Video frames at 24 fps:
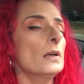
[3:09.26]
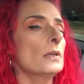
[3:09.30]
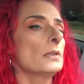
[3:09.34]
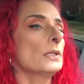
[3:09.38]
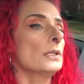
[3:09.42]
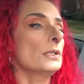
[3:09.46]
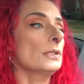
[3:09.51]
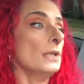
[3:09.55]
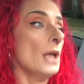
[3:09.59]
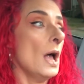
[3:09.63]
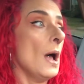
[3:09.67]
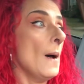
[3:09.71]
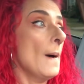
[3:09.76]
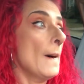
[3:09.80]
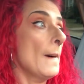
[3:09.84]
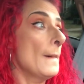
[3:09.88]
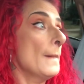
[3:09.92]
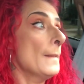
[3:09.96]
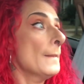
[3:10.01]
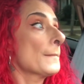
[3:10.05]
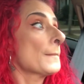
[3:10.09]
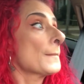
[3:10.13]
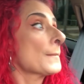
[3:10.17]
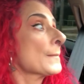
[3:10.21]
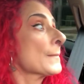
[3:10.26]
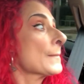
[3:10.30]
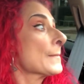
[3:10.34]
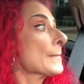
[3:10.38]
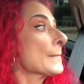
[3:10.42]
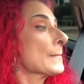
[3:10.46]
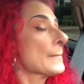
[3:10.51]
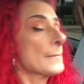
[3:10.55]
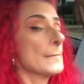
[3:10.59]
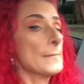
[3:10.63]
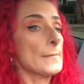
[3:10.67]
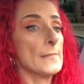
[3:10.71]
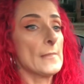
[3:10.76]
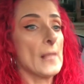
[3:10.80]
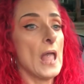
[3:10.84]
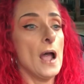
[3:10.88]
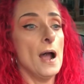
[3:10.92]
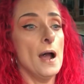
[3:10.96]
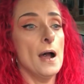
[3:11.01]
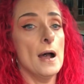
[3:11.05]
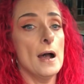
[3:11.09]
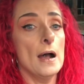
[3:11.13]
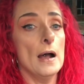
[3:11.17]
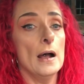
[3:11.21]
So,
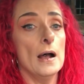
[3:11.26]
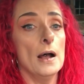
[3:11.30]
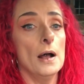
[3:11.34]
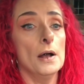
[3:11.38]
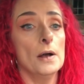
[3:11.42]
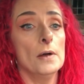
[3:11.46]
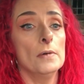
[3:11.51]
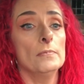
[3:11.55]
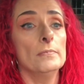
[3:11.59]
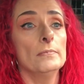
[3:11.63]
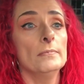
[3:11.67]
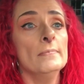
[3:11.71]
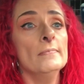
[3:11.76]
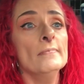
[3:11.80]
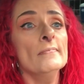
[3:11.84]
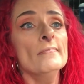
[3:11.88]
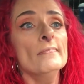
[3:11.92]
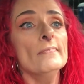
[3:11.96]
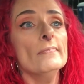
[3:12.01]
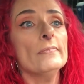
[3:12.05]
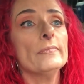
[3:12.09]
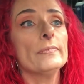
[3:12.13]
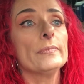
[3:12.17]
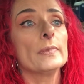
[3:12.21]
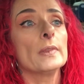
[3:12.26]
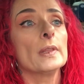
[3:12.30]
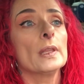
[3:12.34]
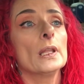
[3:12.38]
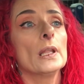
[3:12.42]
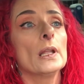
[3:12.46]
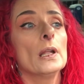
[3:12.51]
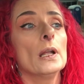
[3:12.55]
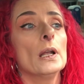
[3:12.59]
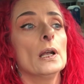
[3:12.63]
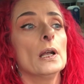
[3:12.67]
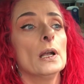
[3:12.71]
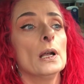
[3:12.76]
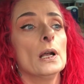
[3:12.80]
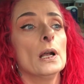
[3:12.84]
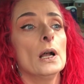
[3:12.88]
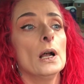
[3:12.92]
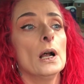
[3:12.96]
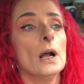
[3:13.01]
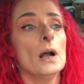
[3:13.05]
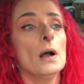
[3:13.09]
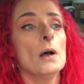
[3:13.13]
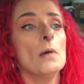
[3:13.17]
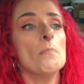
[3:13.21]
um,
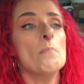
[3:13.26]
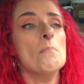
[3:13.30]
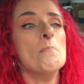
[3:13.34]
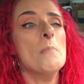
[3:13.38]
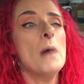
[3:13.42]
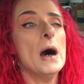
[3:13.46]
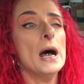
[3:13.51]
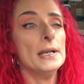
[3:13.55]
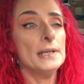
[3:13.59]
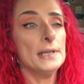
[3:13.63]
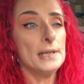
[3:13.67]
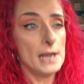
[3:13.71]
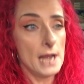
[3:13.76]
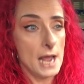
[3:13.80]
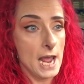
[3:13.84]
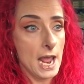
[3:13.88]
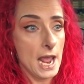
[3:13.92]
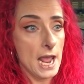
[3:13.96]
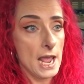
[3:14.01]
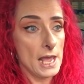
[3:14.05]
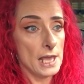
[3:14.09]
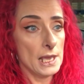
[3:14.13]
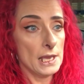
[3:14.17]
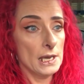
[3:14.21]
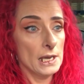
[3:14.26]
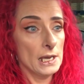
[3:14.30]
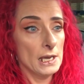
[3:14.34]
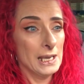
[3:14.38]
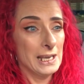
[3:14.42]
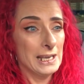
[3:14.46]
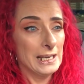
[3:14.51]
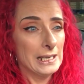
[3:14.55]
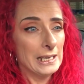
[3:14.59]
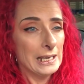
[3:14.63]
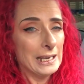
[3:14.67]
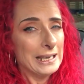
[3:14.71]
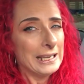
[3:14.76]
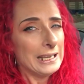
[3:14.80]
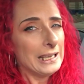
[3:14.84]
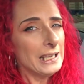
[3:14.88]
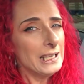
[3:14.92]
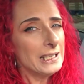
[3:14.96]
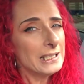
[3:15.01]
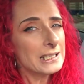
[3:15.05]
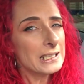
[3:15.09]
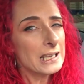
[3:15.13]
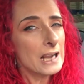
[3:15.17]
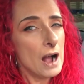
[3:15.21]
Monday,
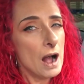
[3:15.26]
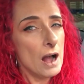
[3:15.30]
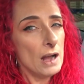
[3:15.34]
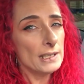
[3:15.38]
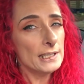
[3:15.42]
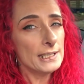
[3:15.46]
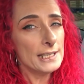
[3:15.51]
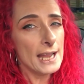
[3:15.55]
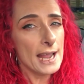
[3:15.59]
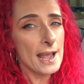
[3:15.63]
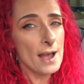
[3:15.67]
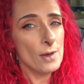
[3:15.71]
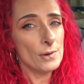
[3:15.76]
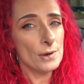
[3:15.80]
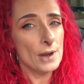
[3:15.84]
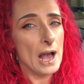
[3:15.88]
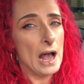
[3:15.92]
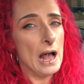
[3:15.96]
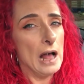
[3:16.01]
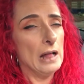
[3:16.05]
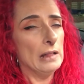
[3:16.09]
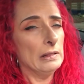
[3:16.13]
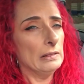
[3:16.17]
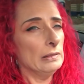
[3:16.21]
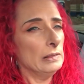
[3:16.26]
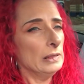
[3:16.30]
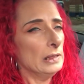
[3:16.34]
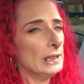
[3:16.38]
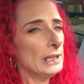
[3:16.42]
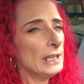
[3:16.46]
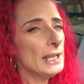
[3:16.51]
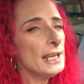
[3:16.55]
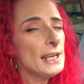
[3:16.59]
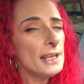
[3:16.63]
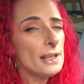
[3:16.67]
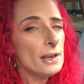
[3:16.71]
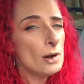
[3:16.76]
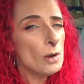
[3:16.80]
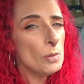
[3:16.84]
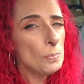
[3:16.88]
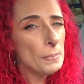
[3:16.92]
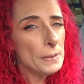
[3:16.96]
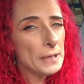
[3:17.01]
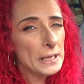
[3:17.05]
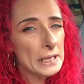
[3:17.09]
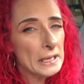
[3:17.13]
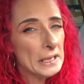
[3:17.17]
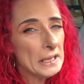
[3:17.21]
it's gone down a little
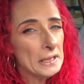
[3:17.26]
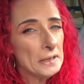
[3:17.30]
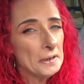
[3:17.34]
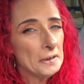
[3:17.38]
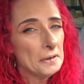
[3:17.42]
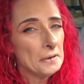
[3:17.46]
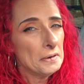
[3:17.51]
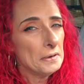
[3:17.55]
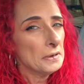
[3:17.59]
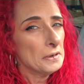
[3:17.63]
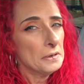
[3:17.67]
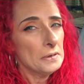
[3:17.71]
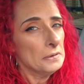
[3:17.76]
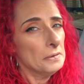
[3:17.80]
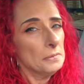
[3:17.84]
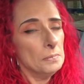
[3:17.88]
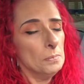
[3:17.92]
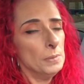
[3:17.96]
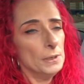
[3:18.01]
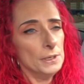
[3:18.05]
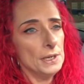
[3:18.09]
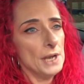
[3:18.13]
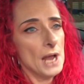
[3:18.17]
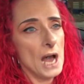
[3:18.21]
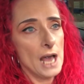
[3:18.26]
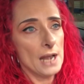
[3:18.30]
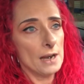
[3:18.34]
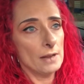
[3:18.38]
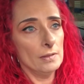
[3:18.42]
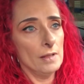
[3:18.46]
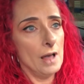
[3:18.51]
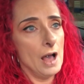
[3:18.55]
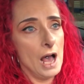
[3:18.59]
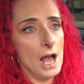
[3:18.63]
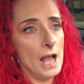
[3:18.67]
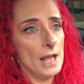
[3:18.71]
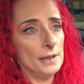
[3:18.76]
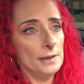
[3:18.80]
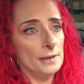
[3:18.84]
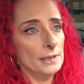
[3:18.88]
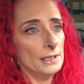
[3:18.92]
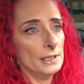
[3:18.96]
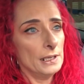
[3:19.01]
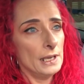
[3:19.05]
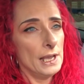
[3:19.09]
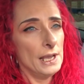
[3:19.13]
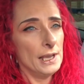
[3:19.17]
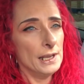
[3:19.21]
bit, but not a lot.
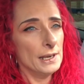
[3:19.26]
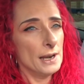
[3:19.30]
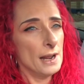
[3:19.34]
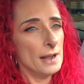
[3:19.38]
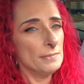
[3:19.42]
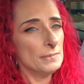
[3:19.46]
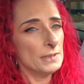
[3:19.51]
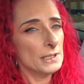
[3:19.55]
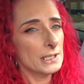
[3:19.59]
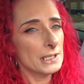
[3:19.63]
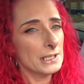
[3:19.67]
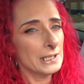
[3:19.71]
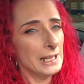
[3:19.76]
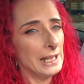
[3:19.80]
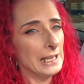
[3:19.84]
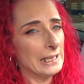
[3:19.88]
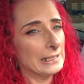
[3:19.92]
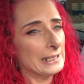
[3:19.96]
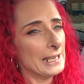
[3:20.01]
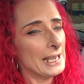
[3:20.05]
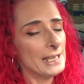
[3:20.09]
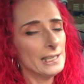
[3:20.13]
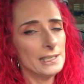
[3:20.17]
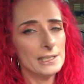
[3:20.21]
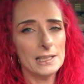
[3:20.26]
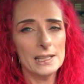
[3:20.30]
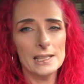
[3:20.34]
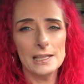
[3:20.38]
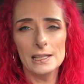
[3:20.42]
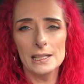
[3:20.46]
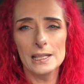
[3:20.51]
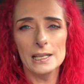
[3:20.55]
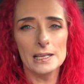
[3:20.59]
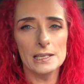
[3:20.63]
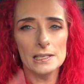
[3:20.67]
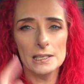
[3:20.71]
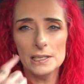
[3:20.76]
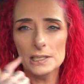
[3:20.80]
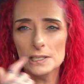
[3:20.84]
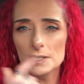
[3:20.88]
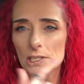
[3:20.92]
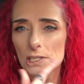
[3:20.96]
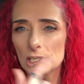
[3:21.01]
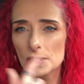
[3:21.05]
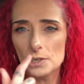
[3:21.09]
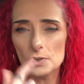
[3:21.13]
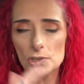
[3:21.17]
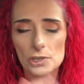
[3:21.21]
And I'm just like, and the
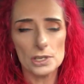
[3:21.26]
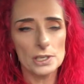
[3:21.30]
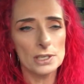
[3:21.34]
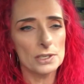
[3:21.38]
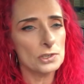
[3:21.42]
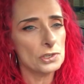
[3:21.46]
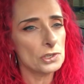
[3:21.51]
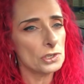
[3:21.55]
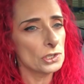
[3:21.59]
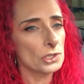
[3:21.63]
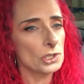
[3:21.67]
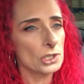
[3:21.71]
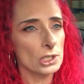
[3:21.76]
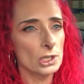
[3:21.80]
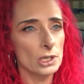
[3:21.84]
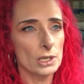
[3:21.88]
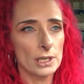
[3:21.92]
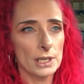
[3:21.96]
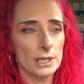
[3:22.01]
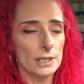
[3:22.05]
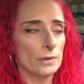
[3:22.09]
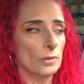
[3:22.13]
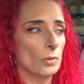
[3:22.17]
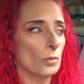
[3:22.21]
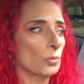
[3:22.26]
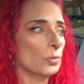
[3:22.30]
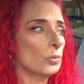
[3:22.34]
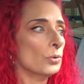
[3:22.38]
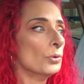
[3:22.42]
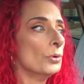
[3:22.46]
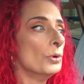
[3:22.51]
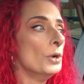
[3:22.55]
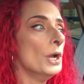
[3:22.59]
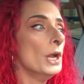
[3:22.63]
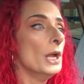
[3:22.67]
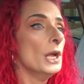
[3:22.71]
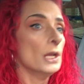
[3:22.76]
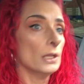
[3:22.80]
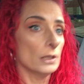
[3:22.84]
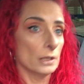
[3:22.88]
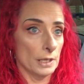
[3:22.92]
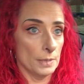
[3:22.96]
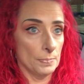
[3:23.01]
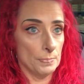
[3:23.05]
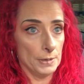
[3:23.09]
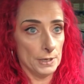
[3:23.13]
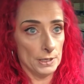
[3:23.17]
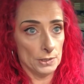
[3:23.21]
incision is just looking
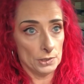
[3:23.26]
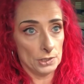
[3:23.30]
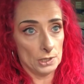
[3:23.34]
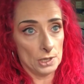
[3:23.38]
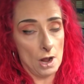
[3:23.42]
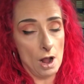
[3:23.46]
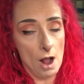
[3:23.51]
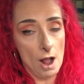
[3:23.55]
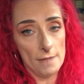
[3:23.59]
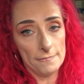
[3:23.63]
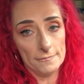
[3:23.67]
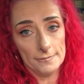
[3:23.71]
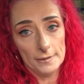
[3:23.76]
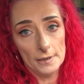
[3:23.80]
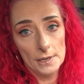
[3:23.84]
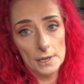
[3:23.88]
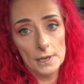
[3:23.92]
really pissed off.